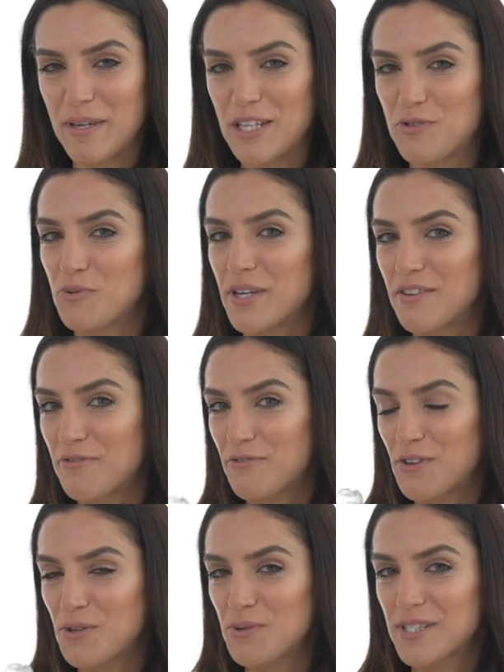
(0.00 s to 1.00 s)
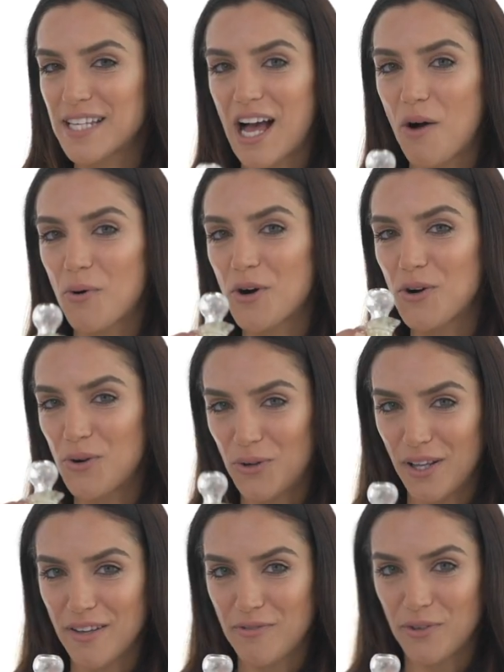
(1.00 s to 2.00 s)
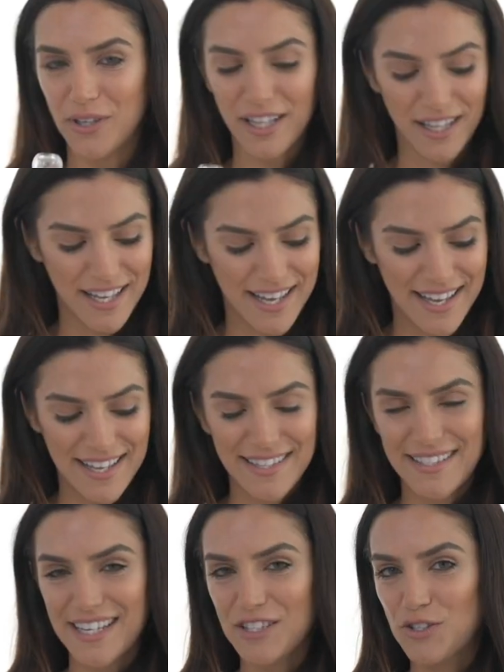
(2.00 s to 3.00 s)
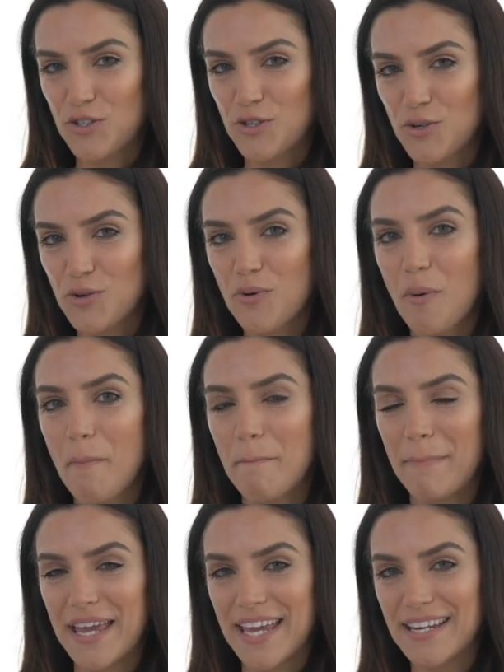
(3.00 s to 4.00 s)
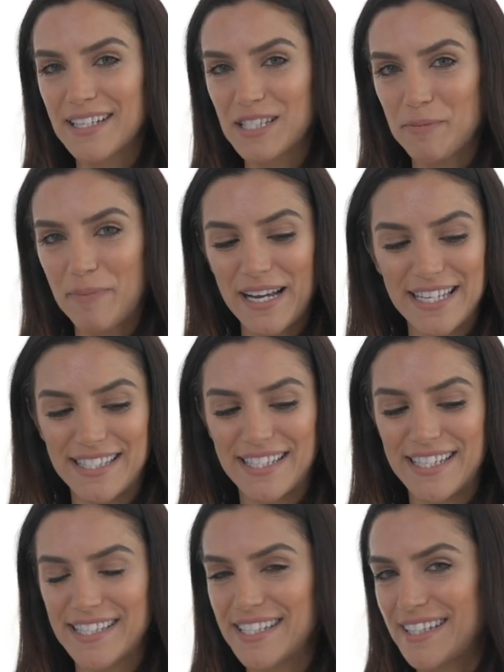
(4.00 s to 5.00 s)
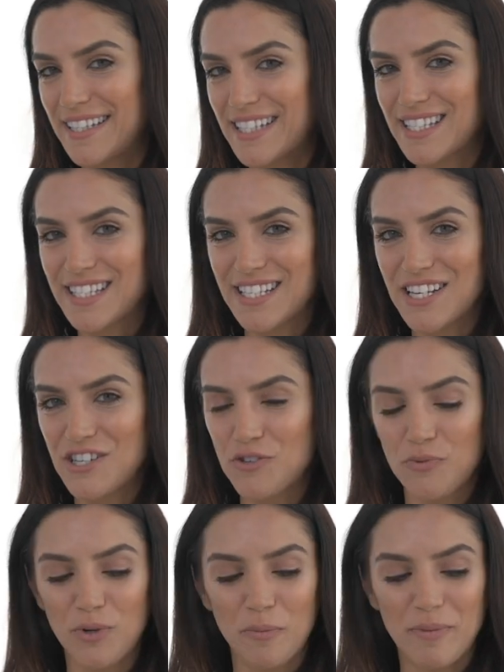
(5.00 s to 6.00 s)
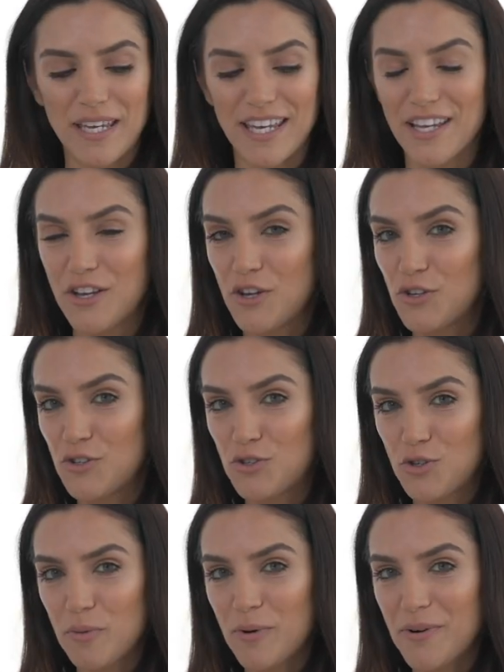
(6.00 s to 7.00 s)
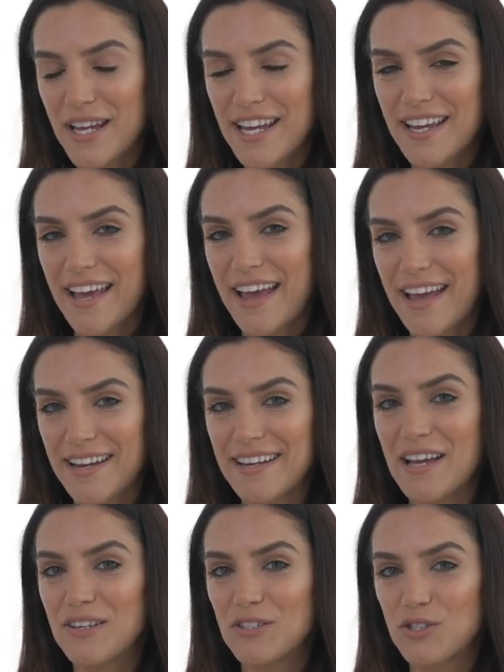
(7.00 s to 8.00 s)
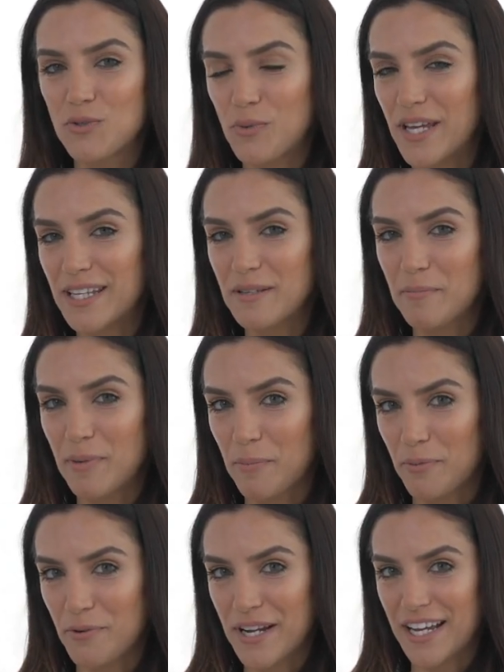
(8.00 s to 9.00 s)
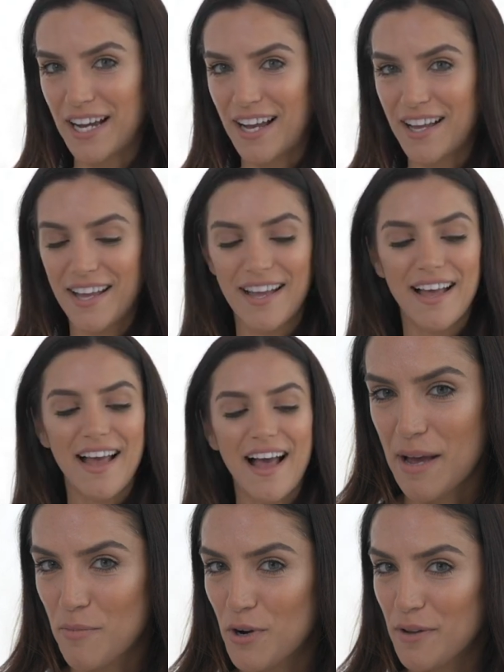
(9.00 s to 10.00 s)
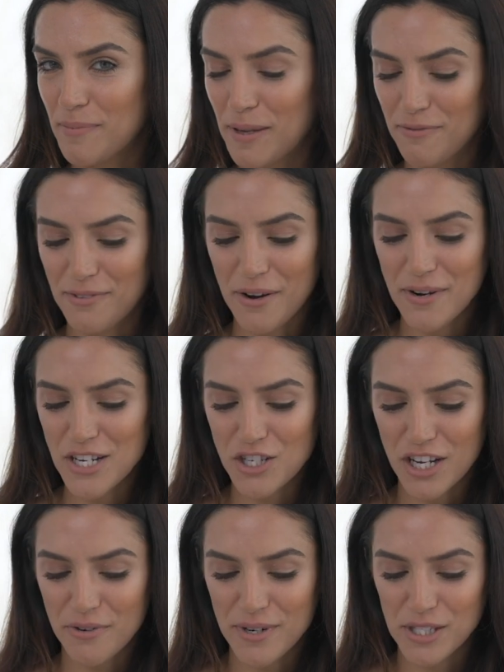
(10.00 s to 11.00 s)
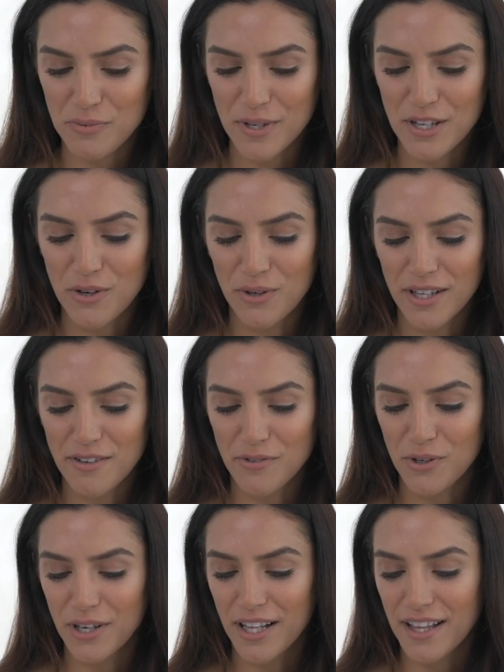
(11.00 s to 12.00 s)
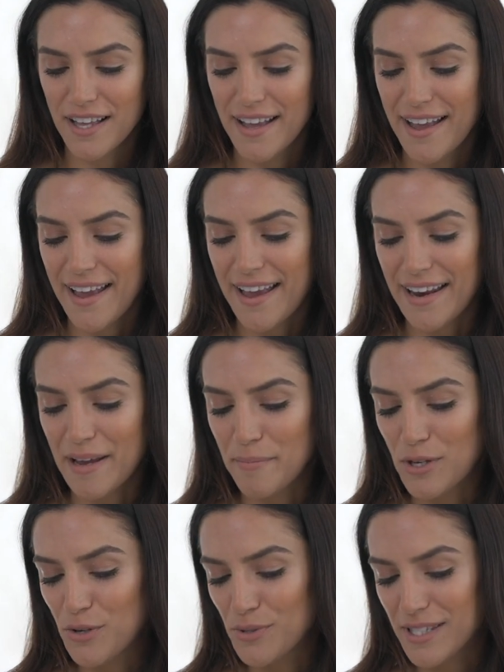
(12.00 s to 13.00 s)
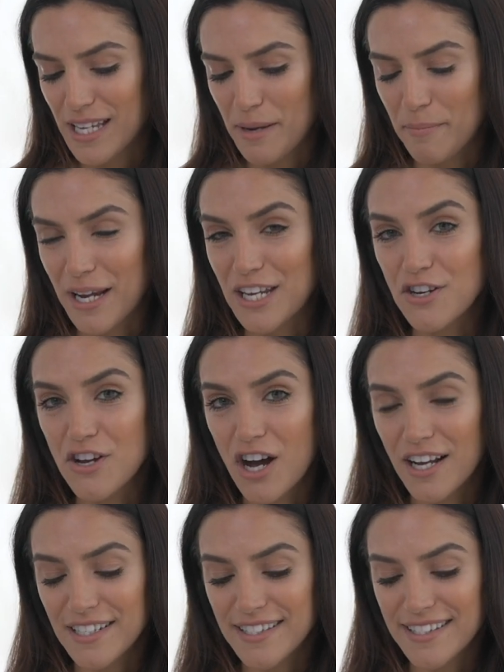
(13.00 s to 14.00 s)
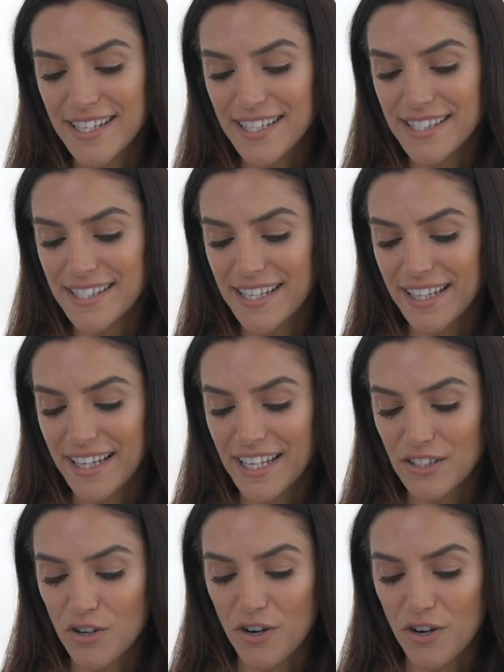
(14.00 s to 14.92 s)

be to infuse our olive oil. The two main spices in this dish will be turmeric and sweet paprika. I'm going to be very generous with the olive oil and I'm using my non-stick skillet